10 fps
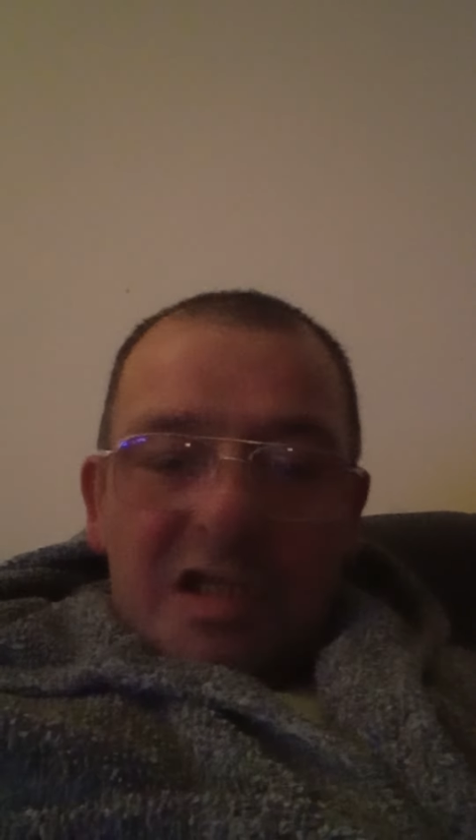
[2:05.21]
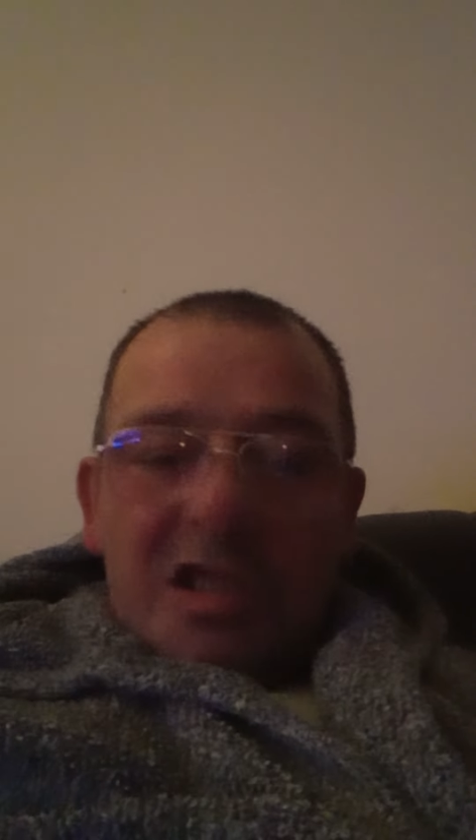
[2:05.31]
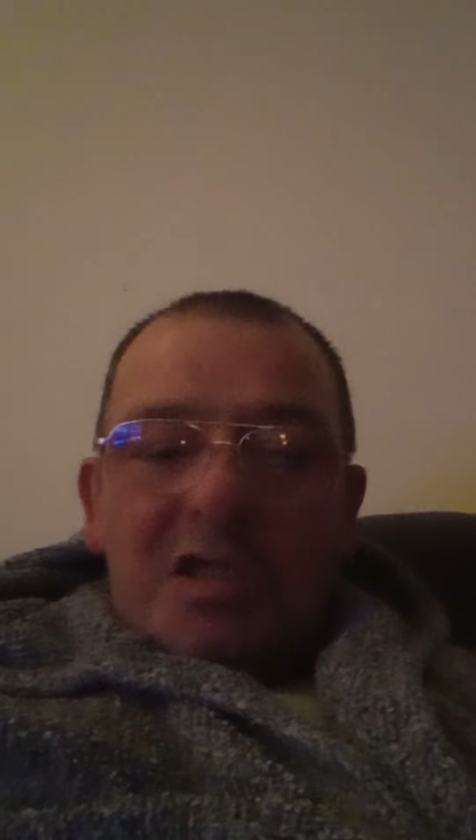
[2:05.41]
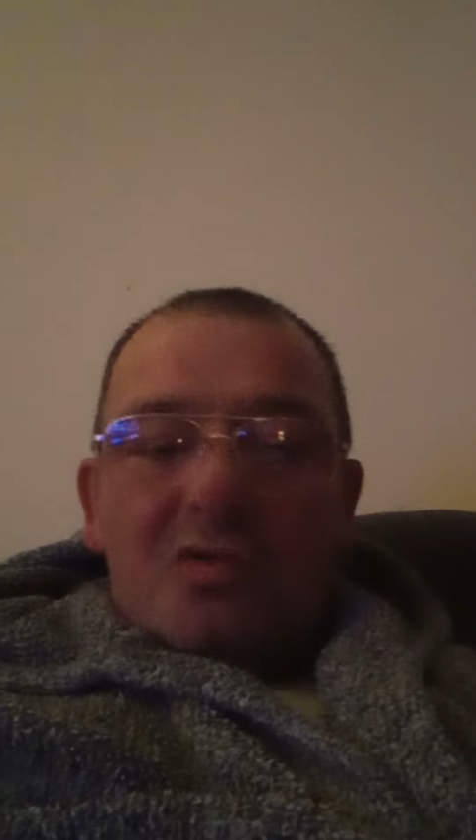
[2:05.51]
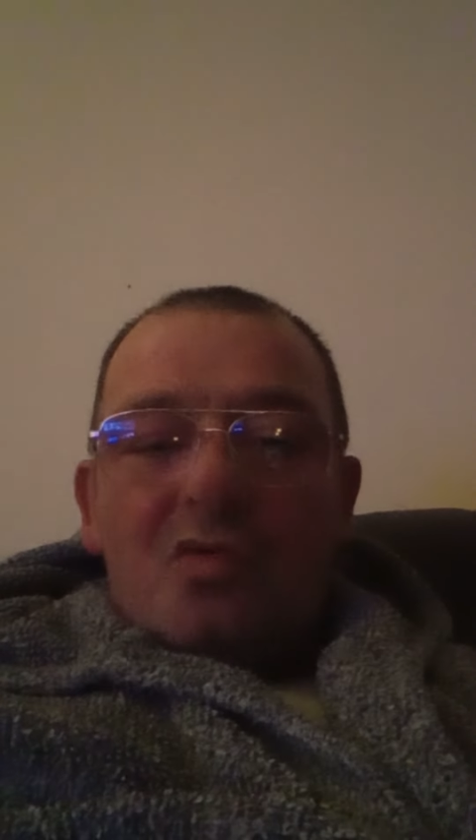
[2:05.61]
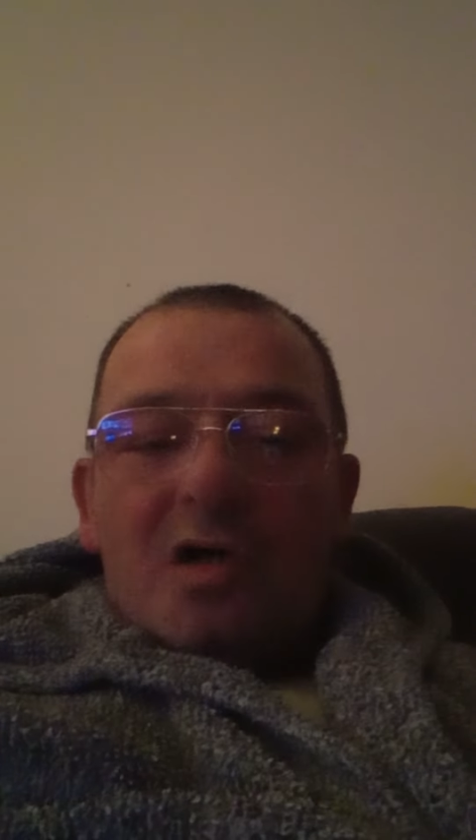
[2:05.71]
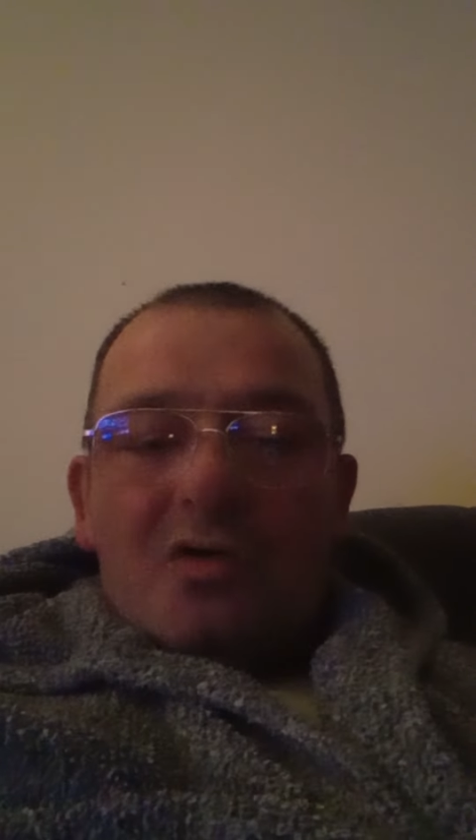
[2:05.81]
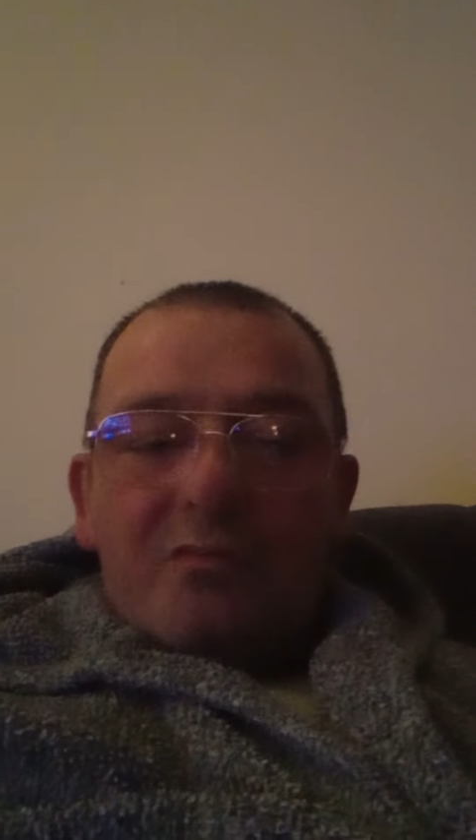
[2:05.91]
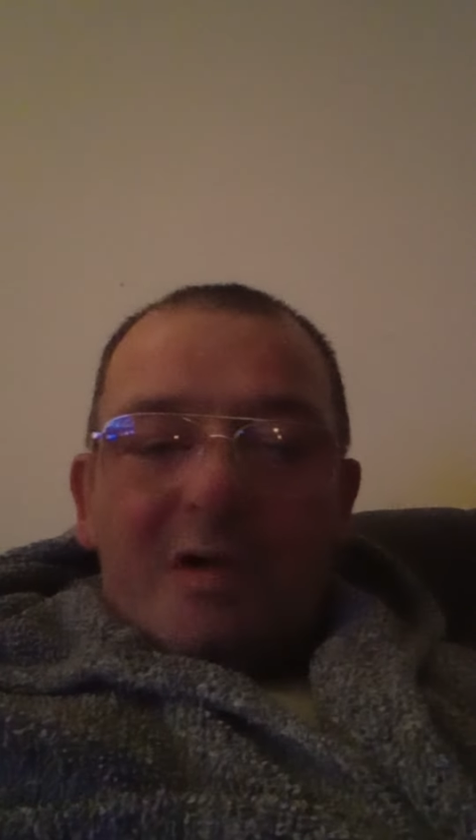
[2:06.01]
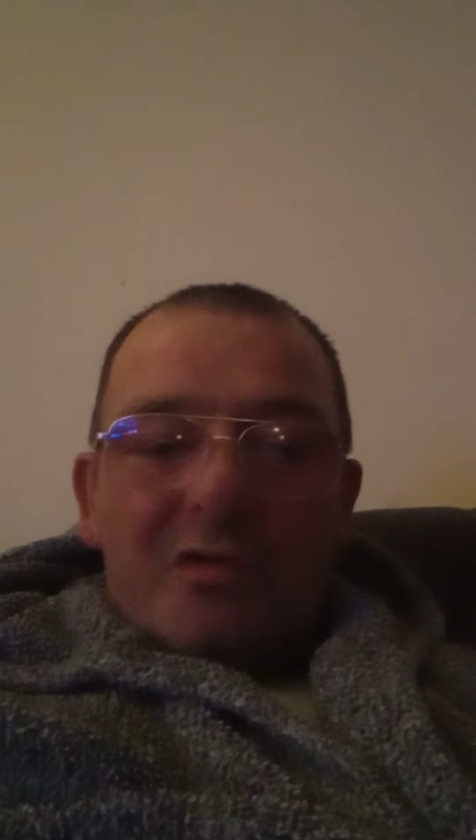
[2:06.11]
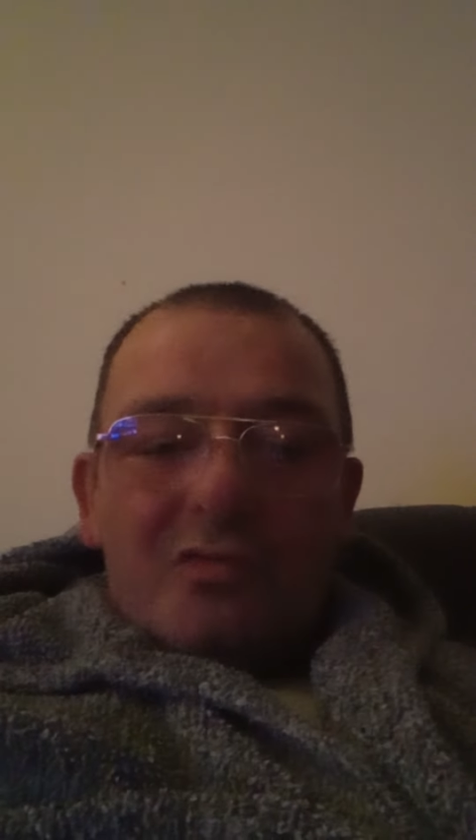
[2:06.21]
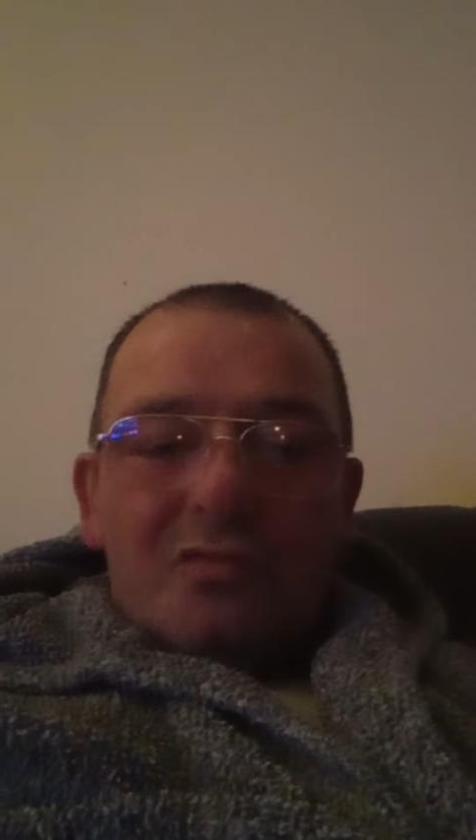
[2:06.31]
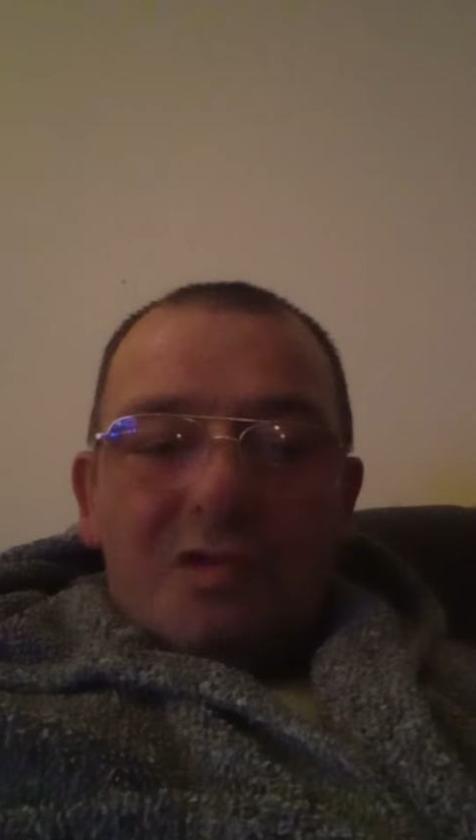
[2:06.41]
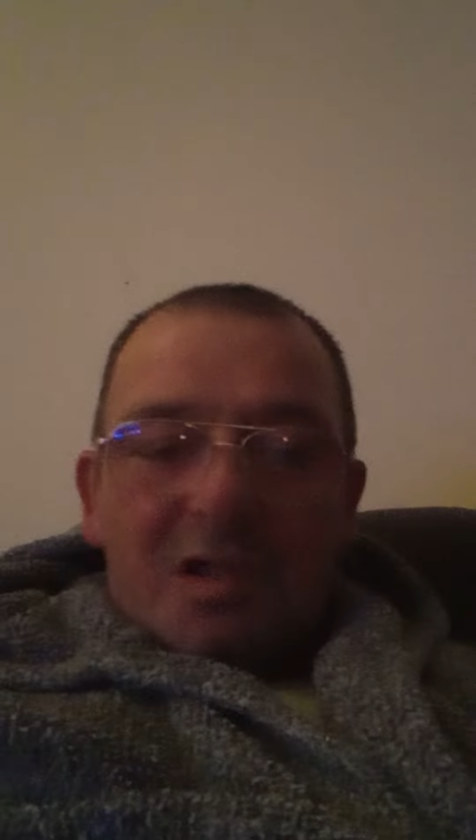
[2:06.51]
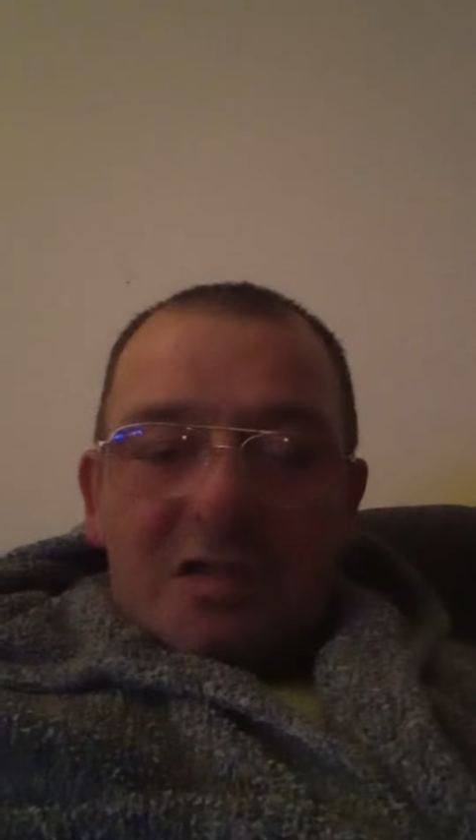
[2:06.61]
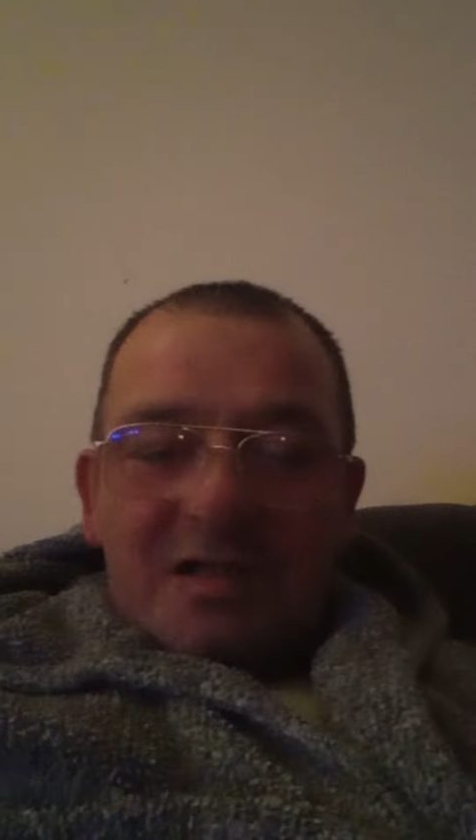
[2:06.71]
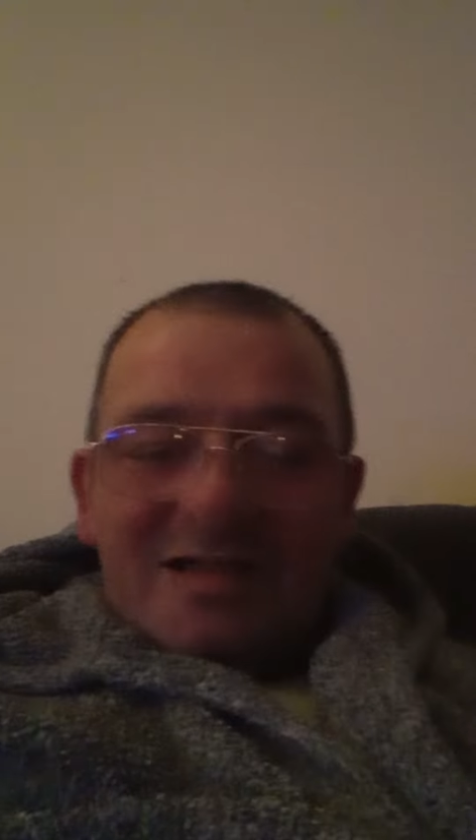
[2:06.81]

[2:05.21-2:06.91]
Echo Hall bound.